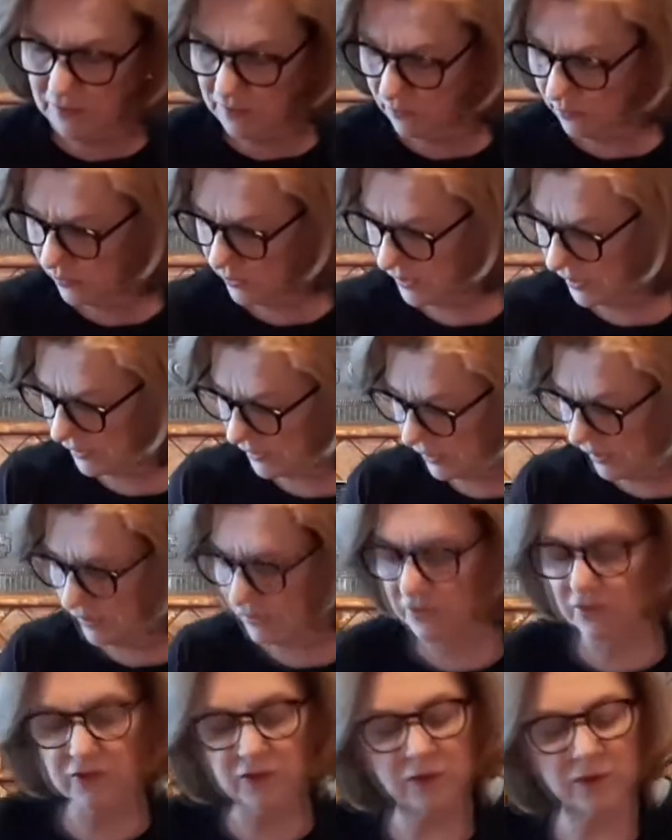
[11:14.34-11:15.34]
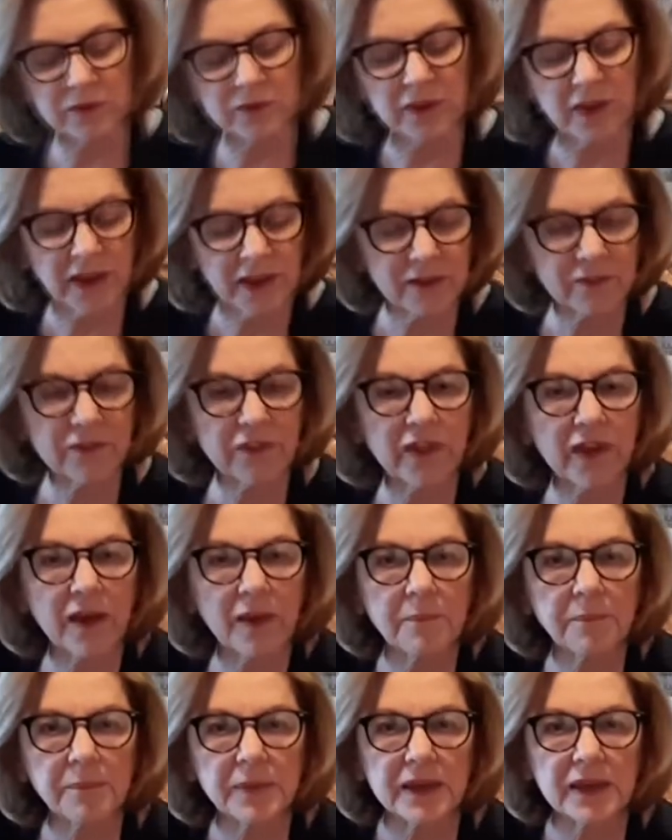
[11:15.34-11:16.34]
what I'd like to do is have
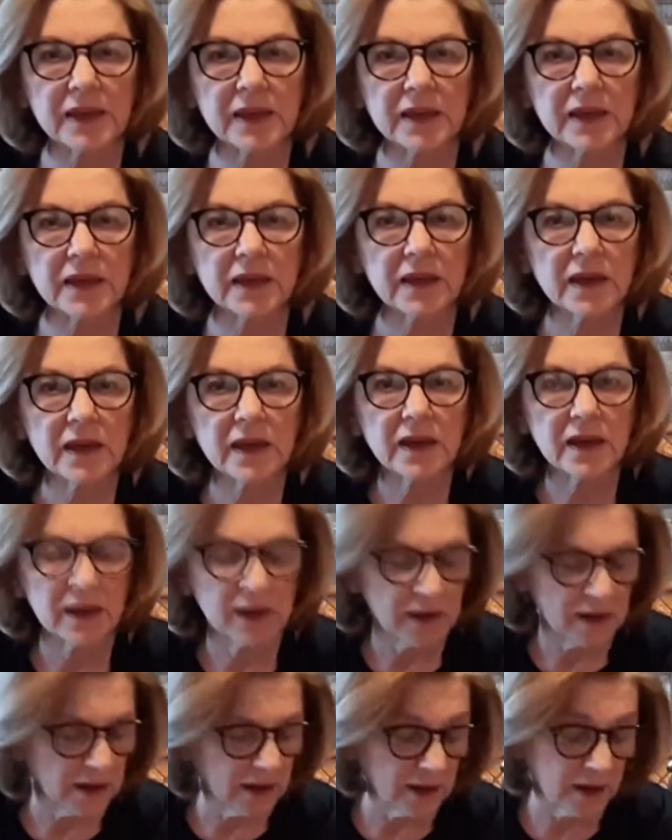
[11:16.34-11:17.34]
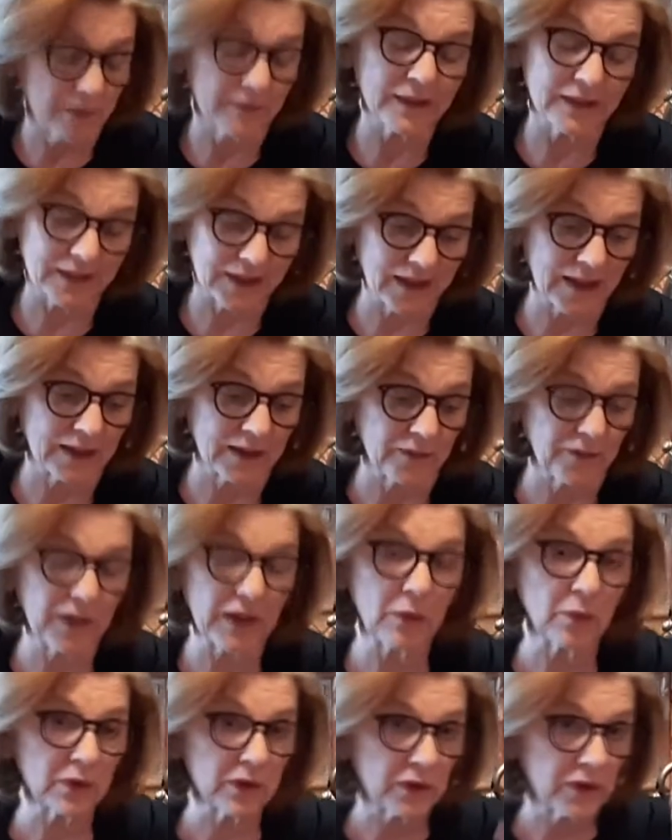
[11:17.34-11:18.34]
them be, again, if they
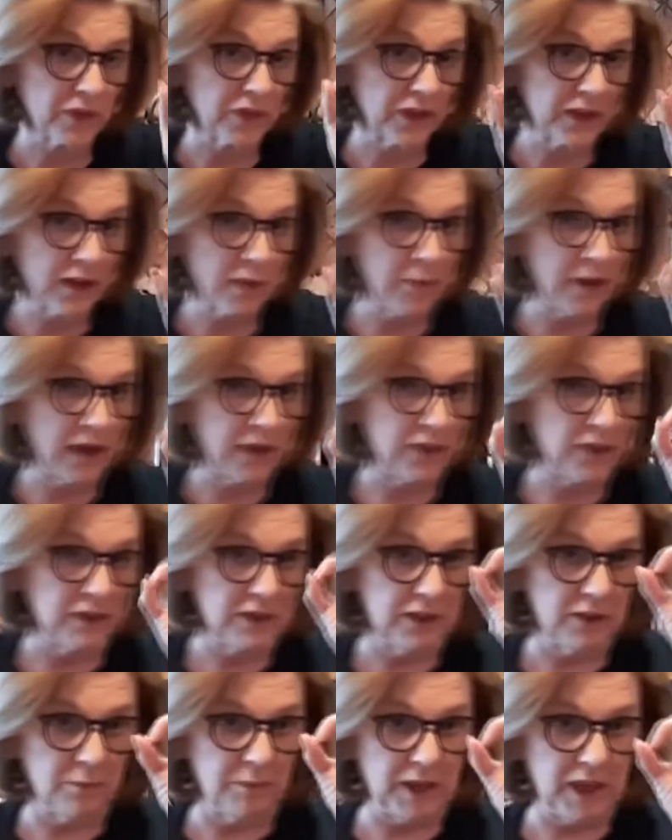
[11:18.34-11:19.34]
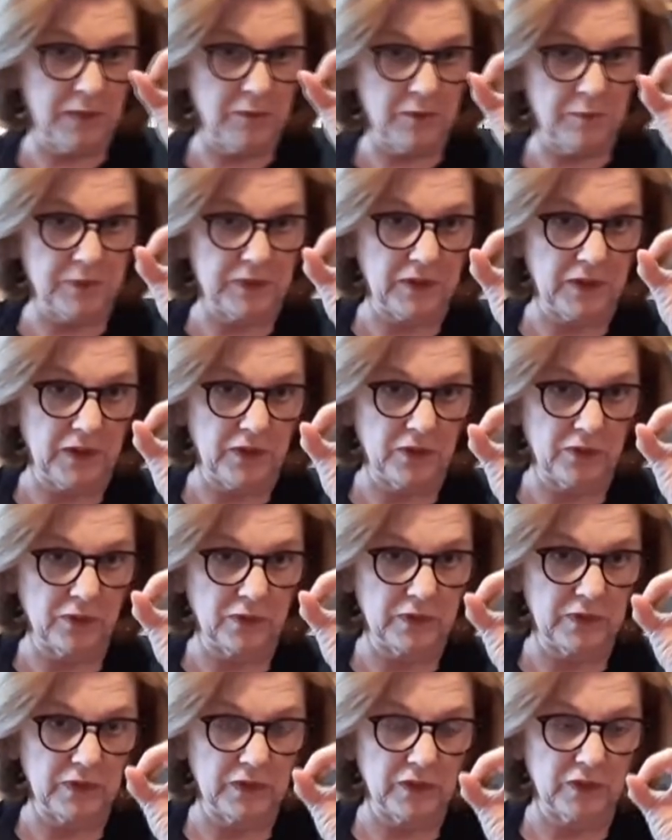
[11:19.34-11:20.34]
were, think about the little baby potatoes you
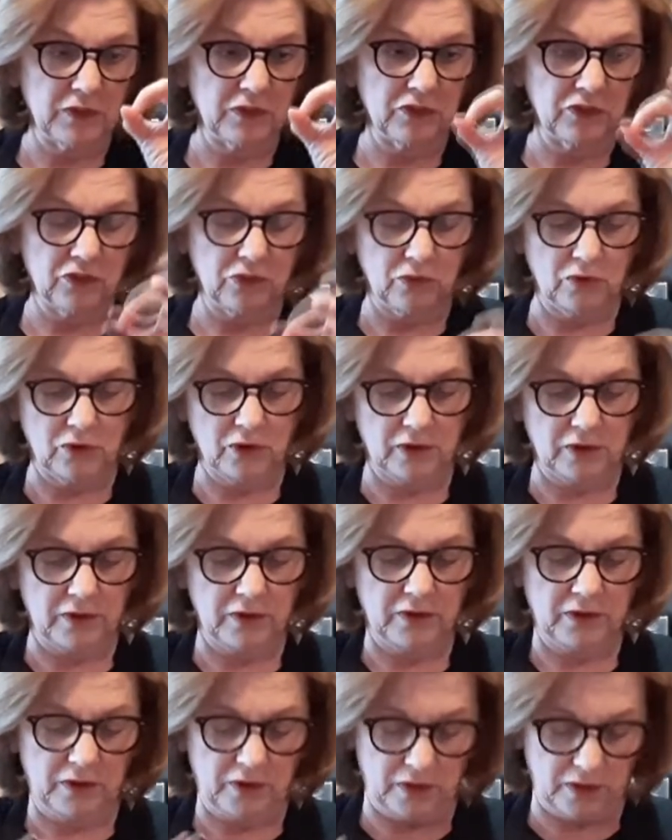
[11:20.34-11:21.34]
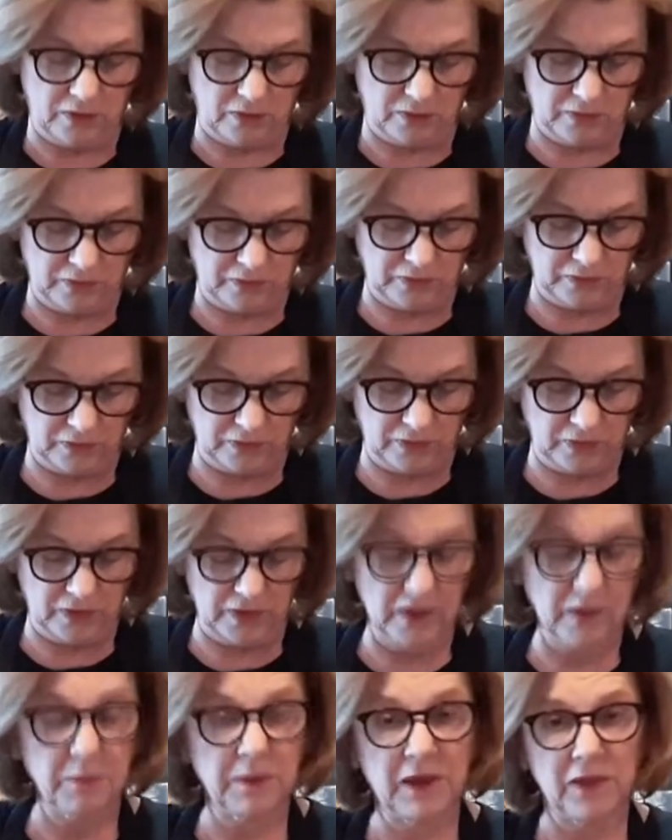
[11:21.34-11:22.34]
see in the store, you know, so you
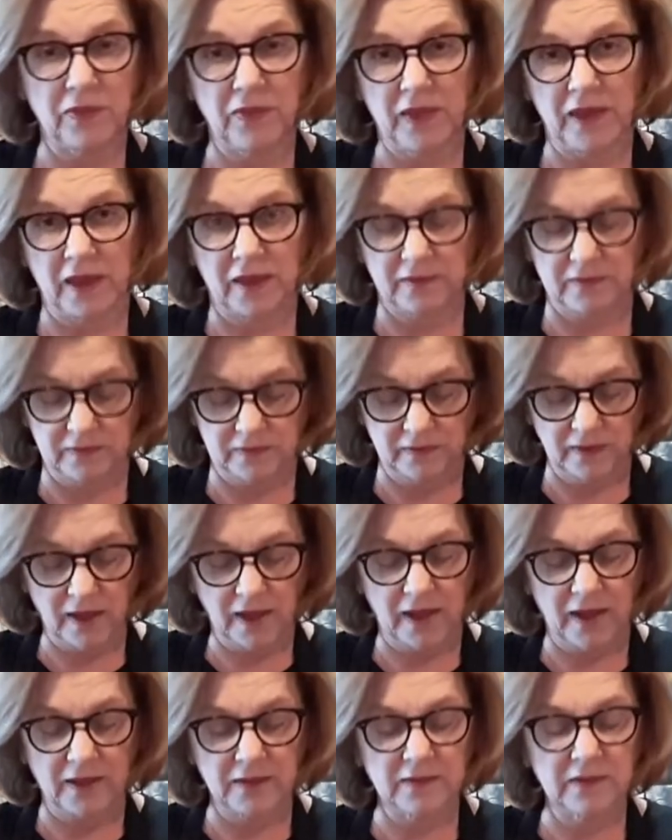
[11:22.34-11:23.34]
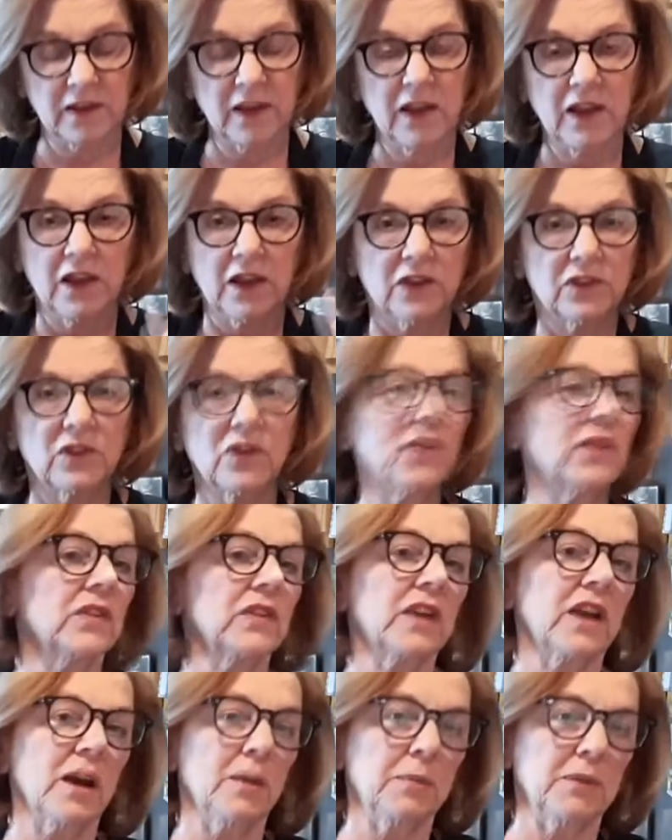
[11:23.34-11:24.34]
think about that size. So there's a
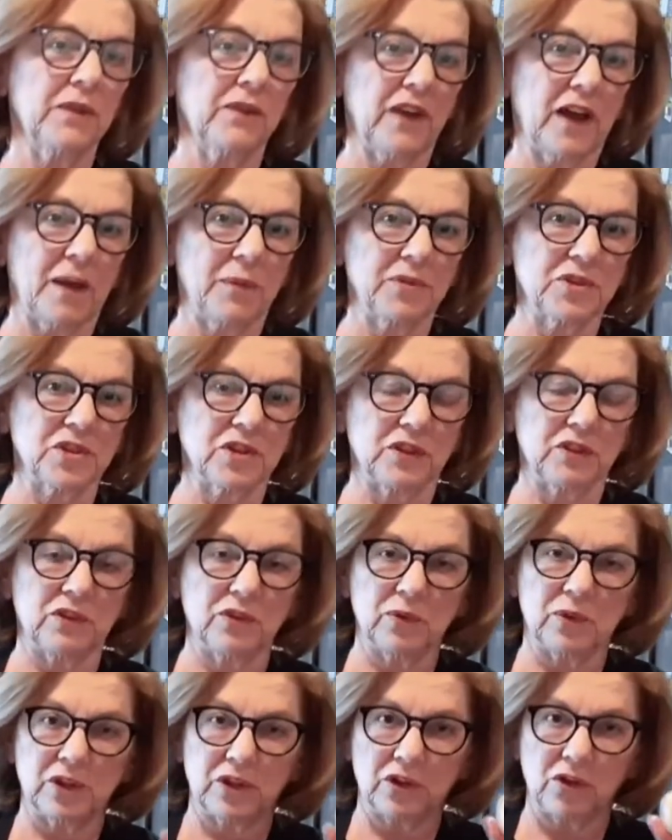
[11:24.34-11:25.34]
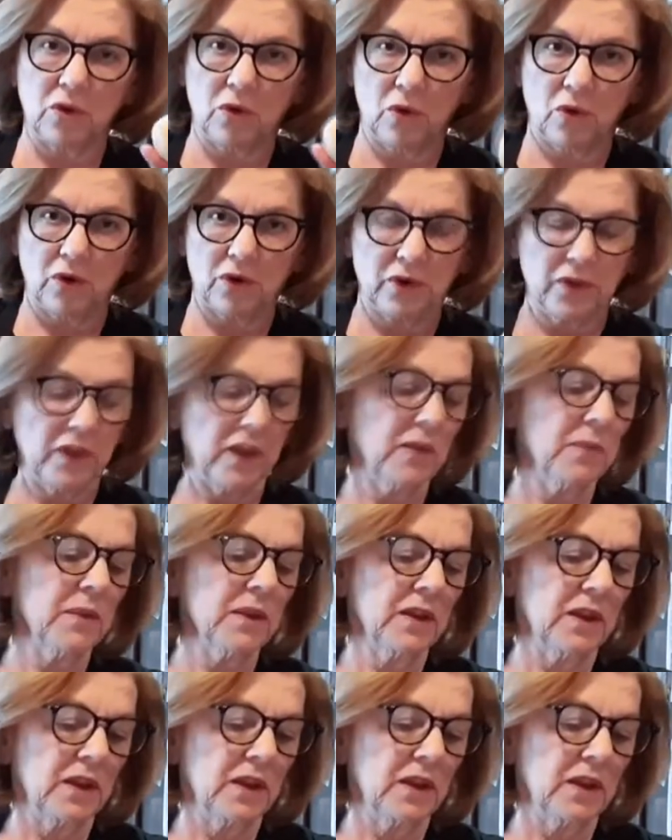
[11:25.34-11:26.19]
couple of options. You can quarter them